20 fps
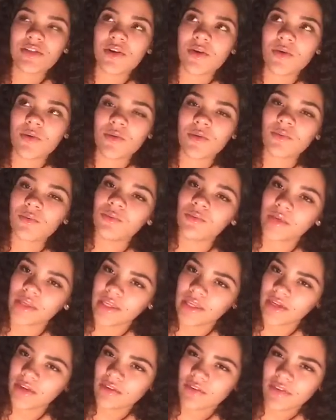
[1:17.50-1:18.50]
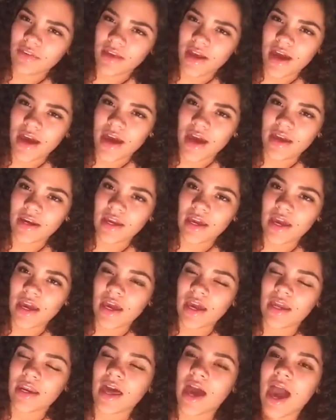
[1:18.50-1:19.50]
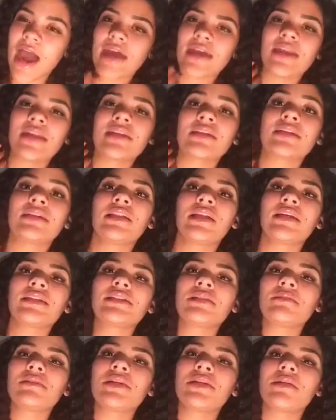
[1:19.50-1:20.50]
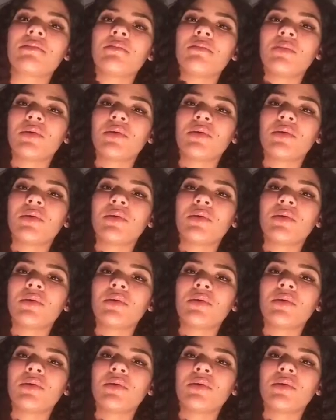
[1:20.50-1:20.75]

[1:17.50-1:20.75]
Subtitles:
So we hear that, and it didn't click to me,